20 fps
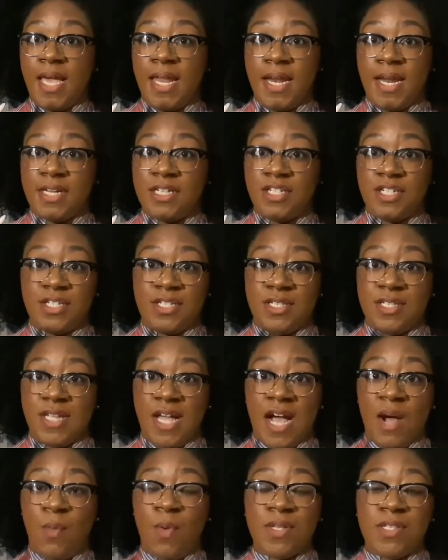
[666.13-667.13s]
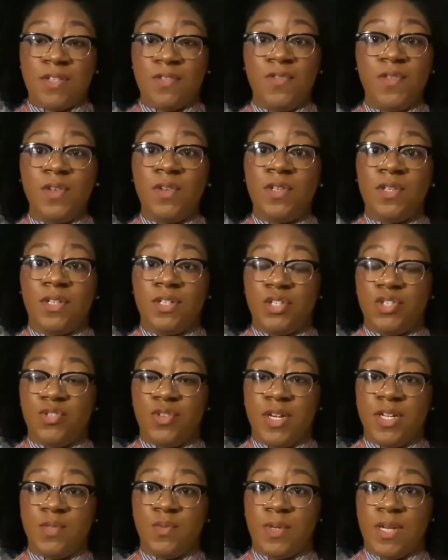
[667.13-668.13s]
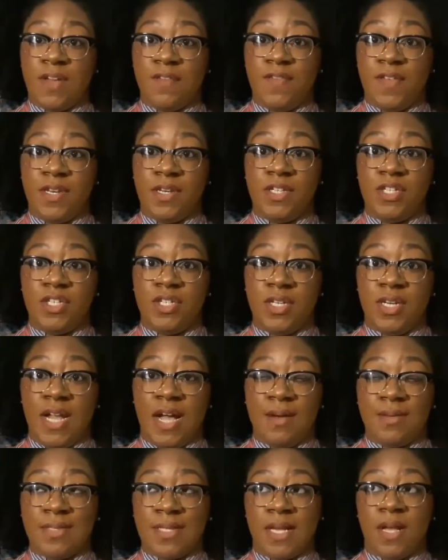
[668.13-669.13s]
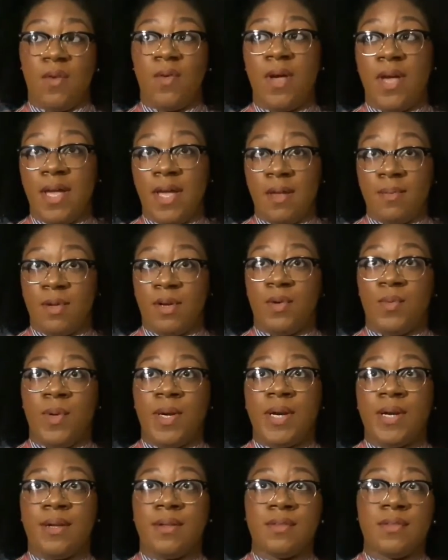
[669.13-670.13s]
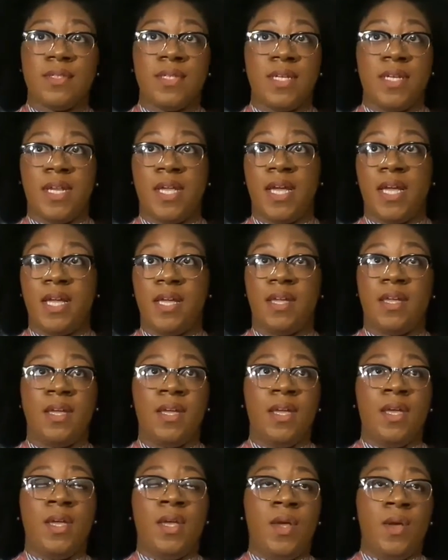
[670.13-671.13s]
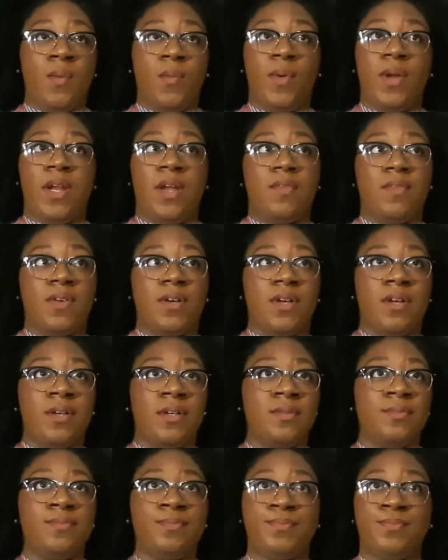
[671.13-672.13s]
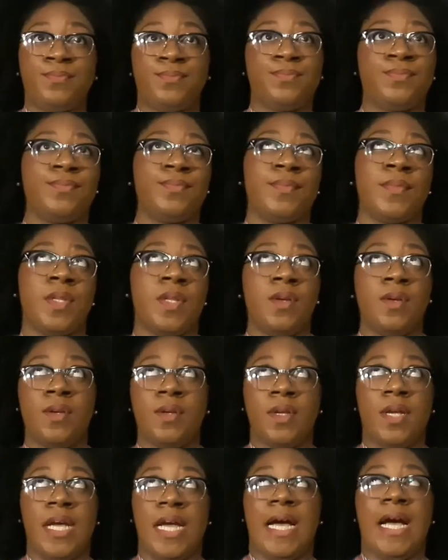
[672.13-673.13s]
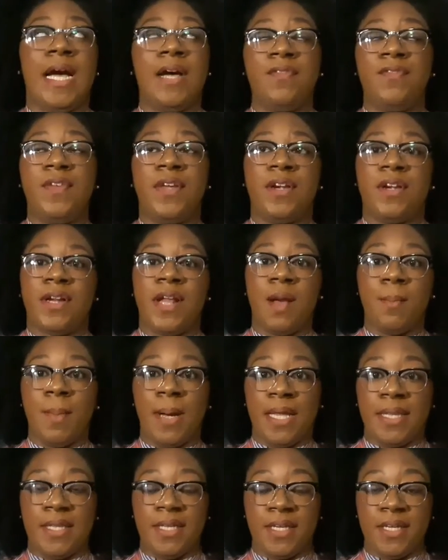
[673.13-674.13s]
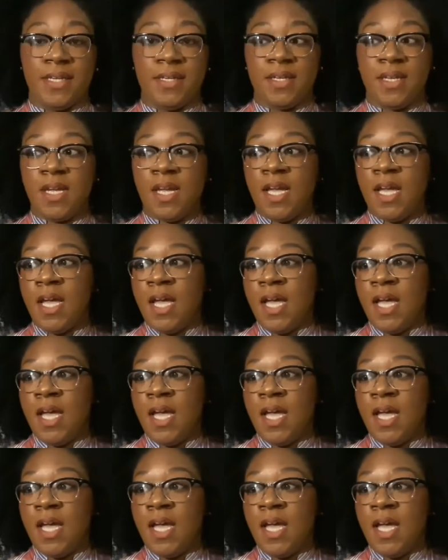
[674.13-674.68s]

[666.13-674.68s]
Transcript: And I wasn't feeling this dress when I finished it. I was like, okay, I'm going to wear it on Sunday, whatever. I'll figure it out by then.